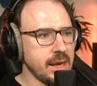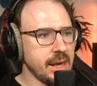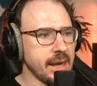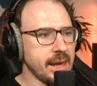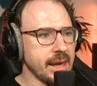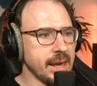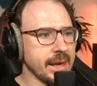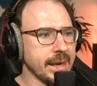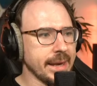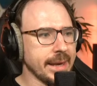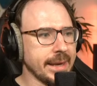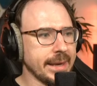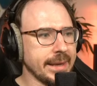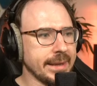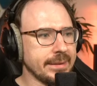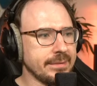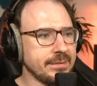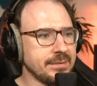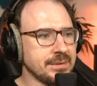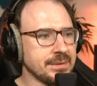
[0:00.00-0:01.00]

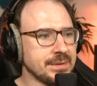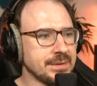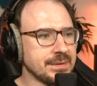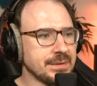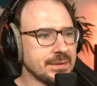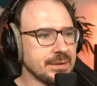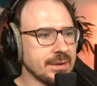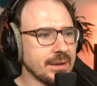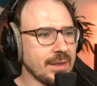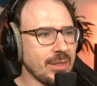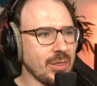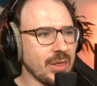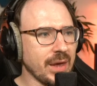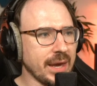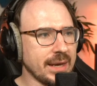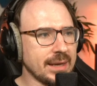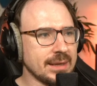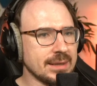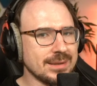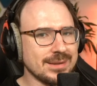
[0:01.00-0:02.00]
and
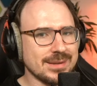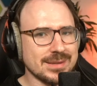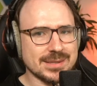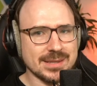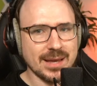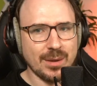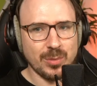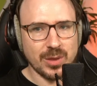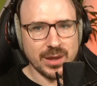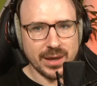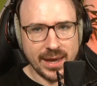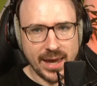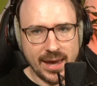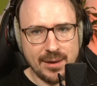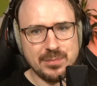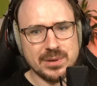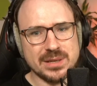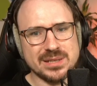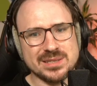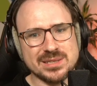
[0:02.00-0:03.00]
then something
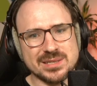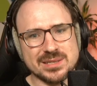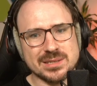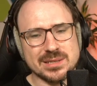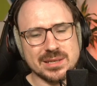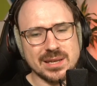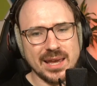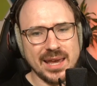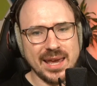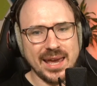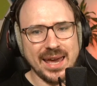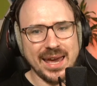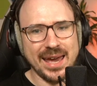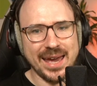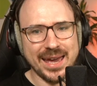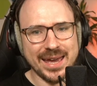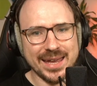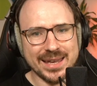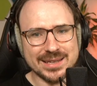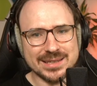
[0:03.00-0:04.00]
happens,
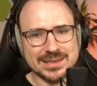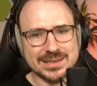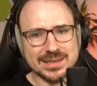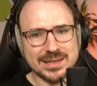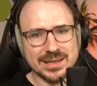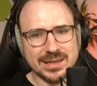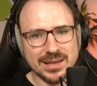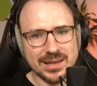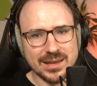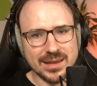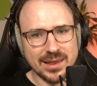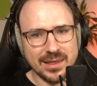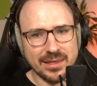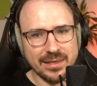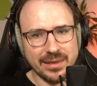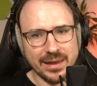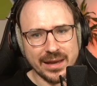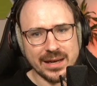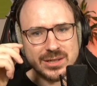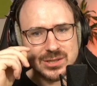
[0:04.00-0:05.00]
and
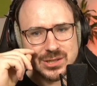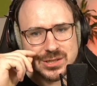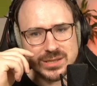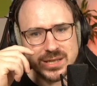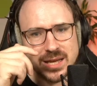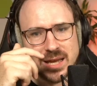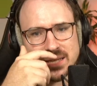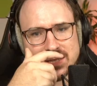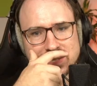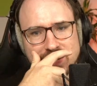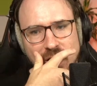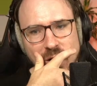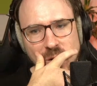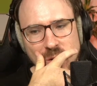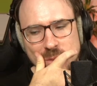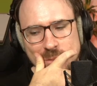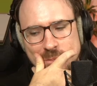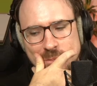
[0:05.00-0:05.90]
then she says, "Oh,